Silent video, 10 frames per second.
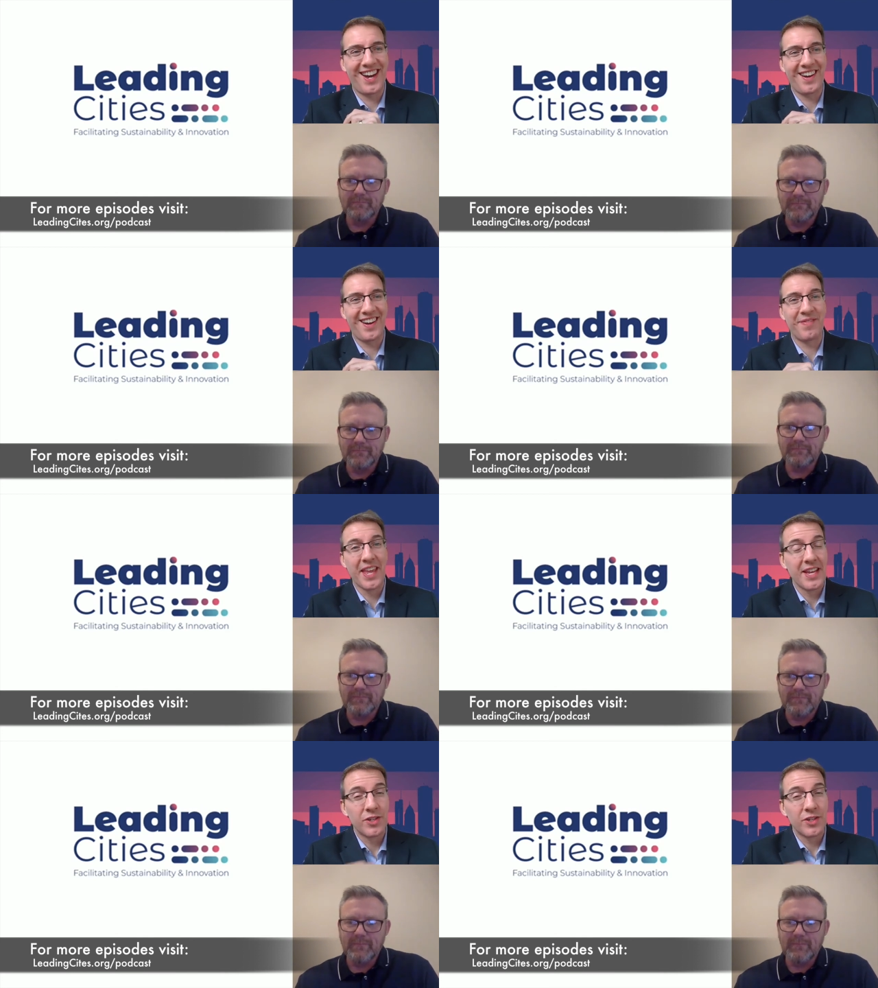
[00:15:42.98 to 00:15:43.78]
Speaker 1: so
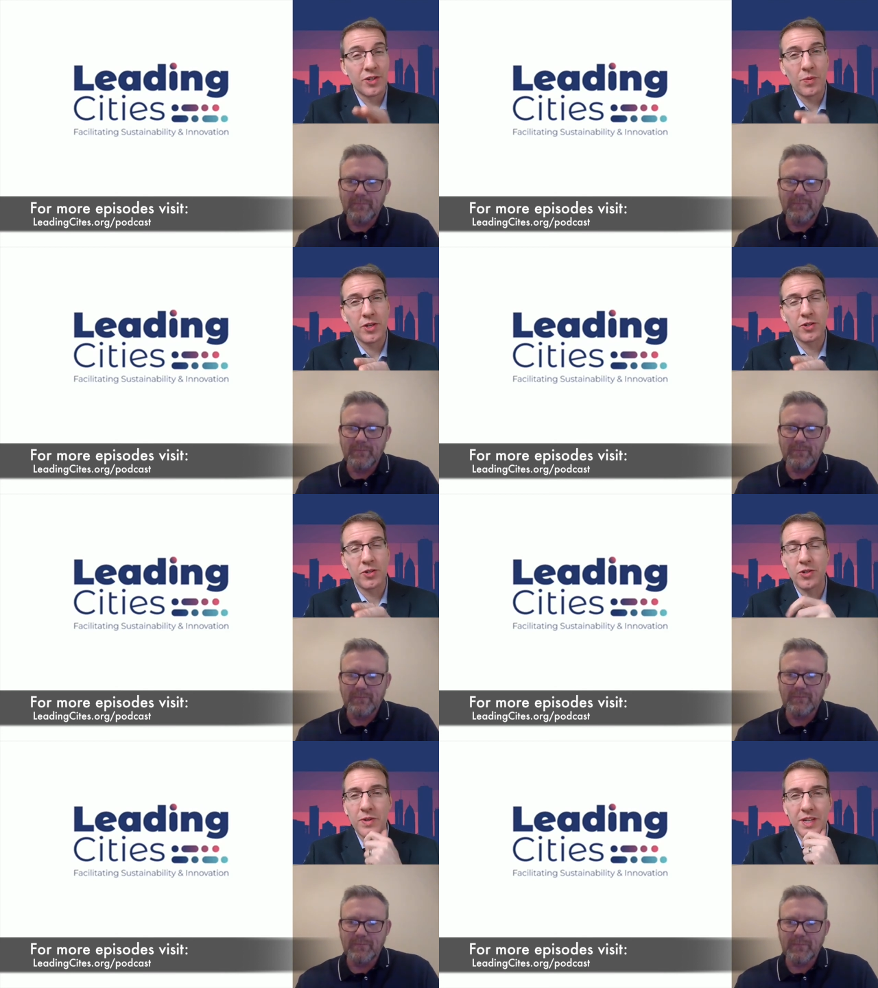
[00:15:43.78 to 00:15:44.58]
what you're doing
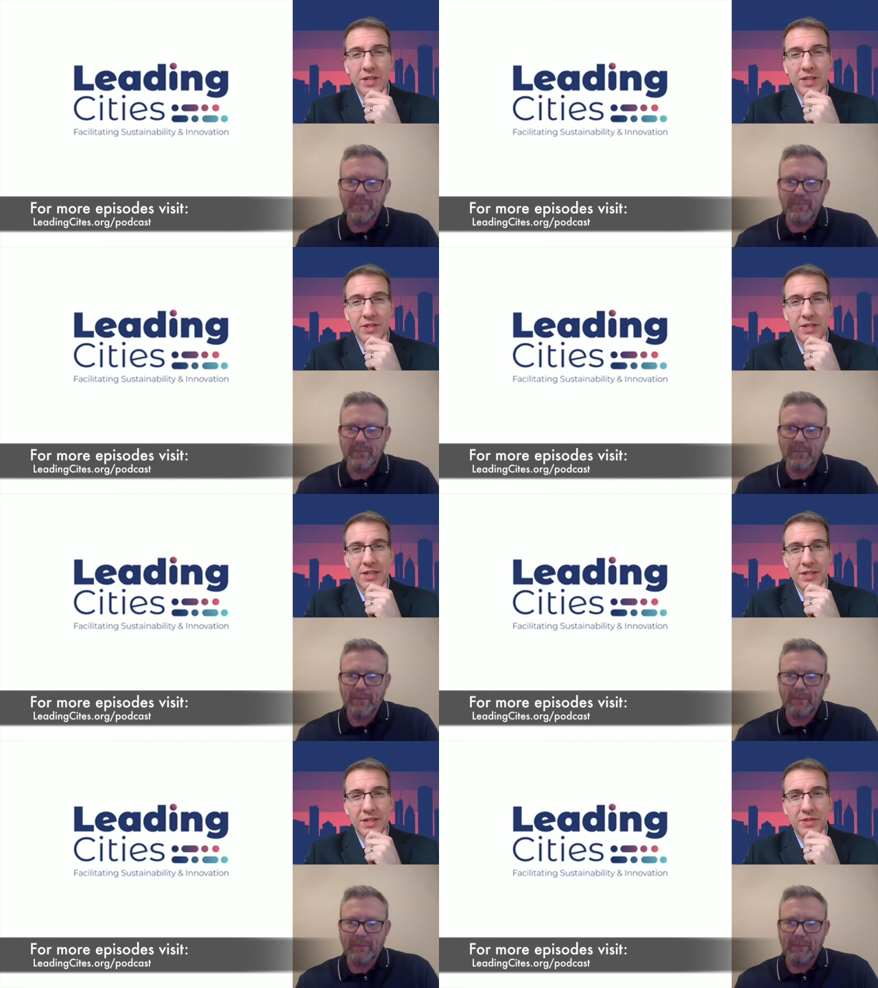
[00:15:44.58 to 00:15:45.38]
is is
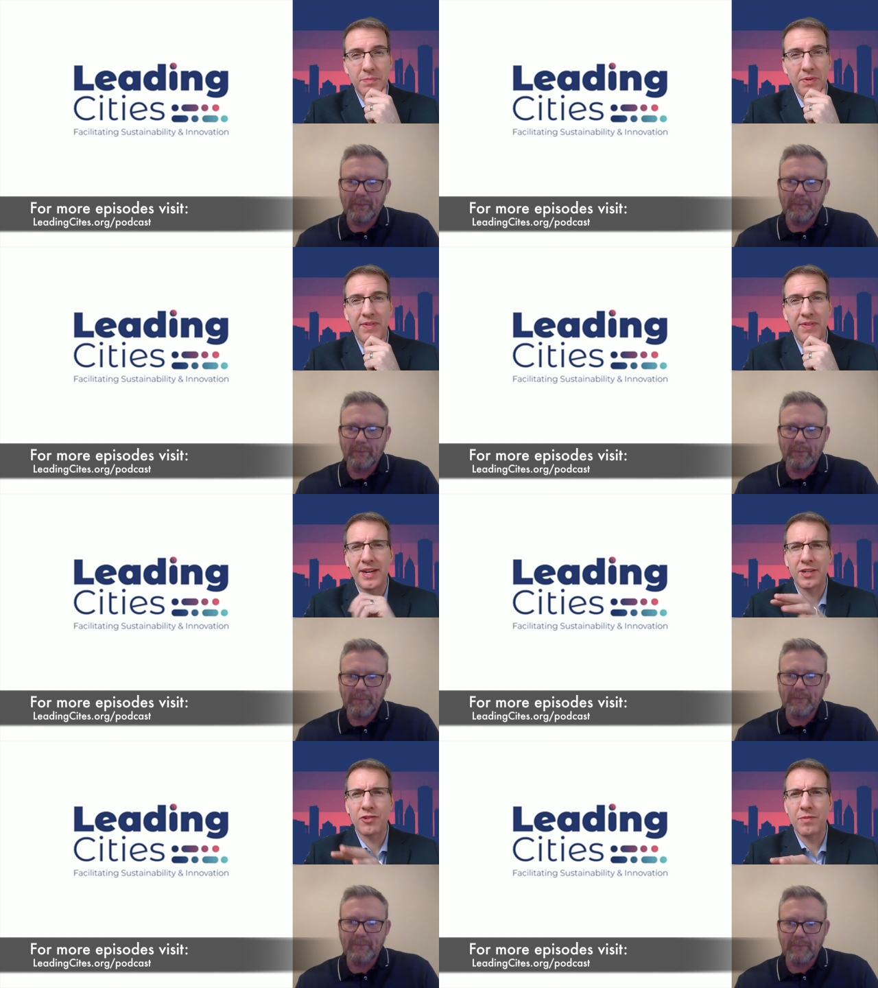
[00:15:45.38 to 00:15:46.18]
providing a
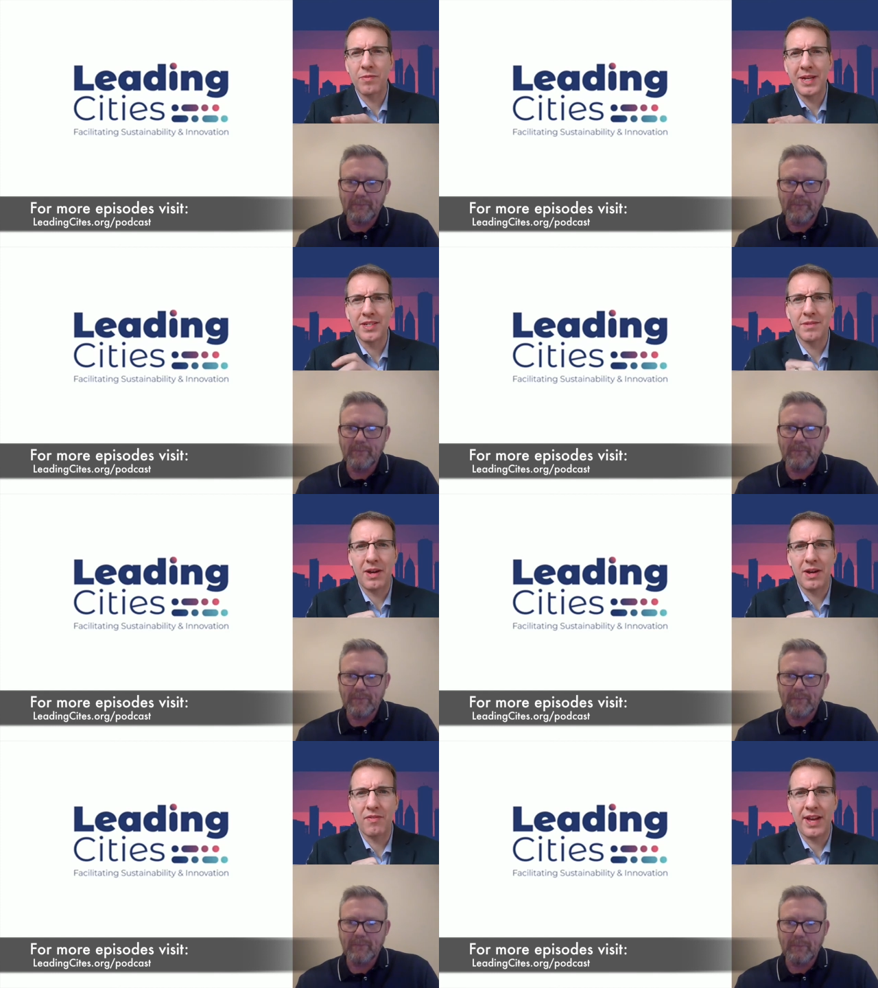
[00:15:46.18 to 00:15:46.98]
tremendous amount of
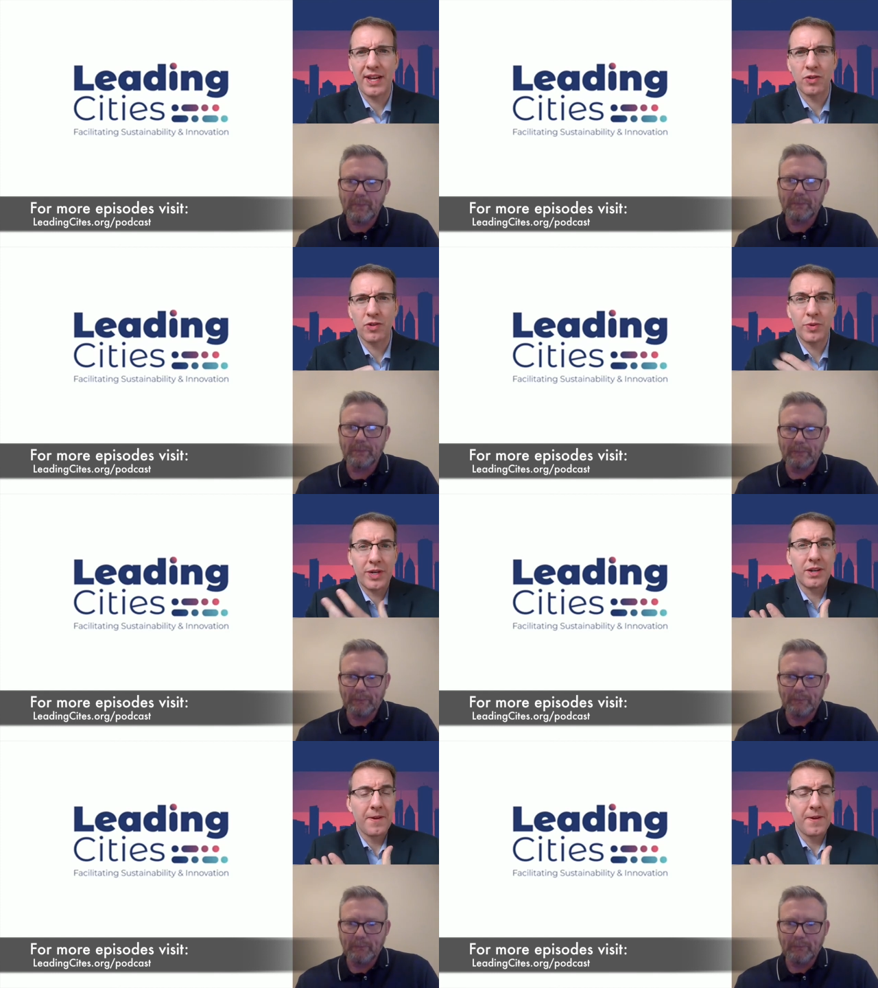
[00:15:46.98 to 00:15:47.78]
value where
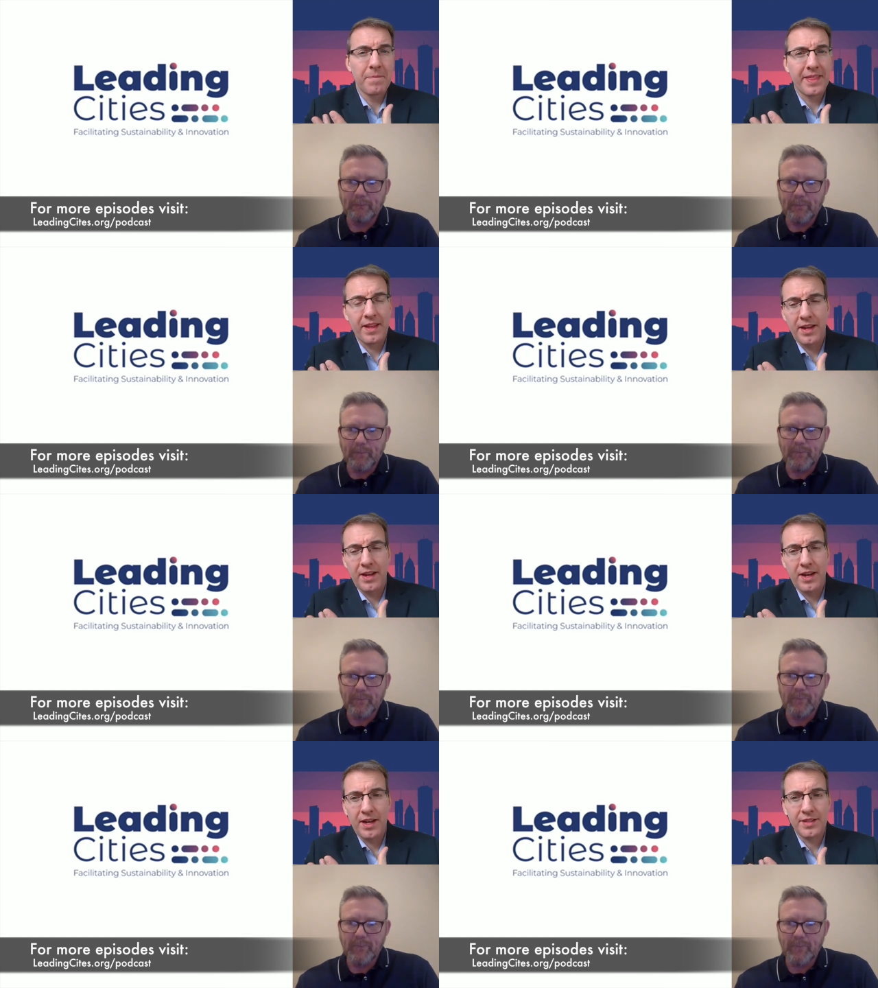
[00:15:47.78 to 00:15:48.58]
uh,
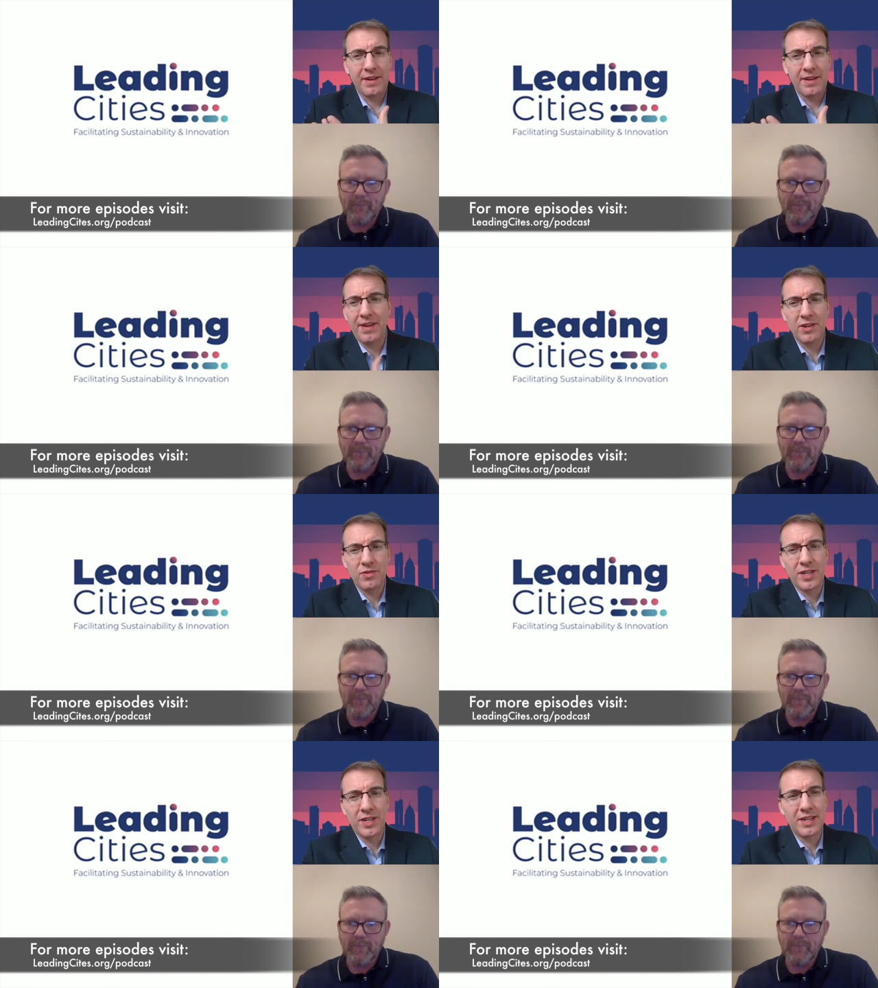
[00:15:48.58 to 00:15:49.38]
that value didn't
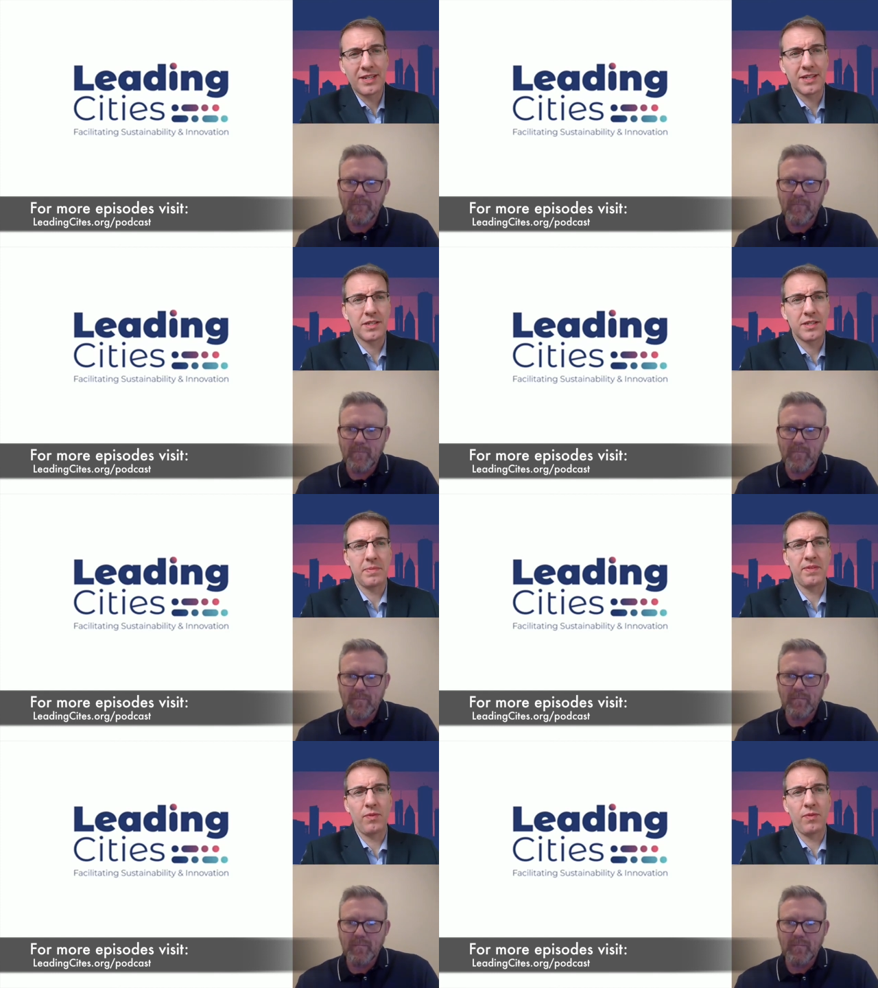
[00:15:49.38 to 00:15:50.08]
exist before.